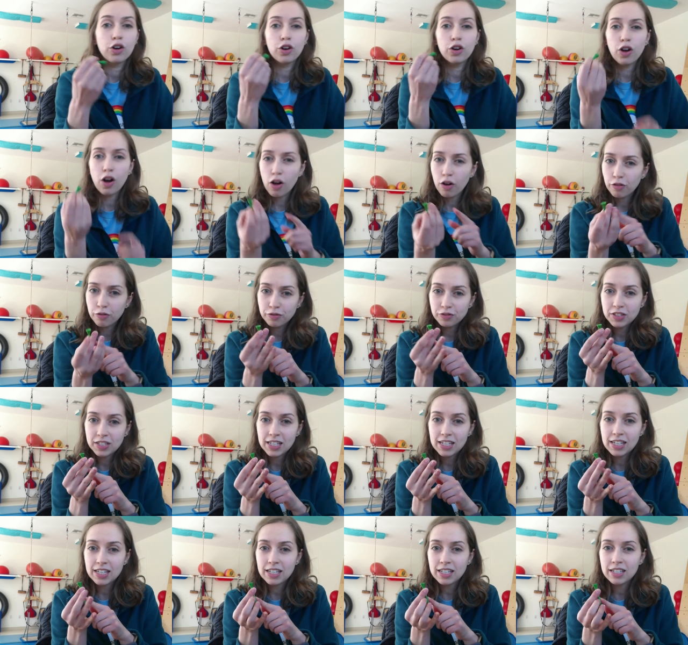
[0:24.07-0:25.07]
golf
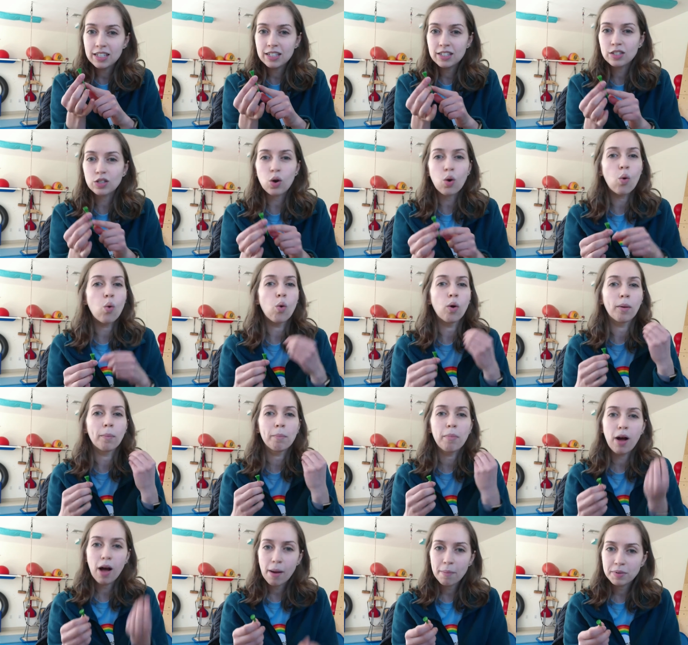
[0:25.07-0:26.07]
tees or
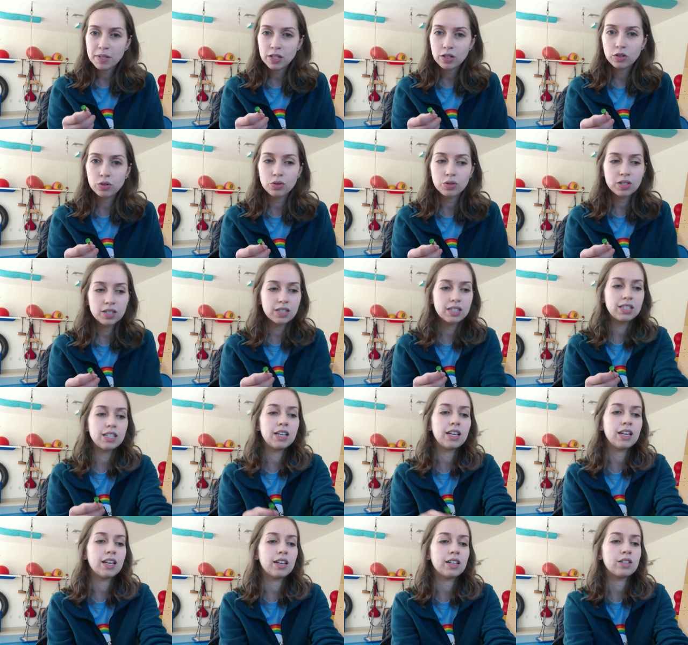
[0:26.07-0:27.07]
popsicle
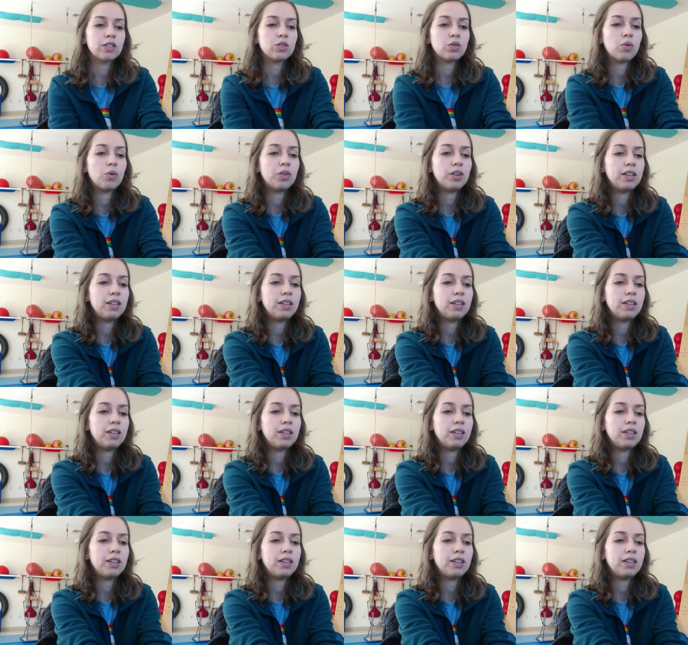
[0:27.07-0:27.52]
sticks or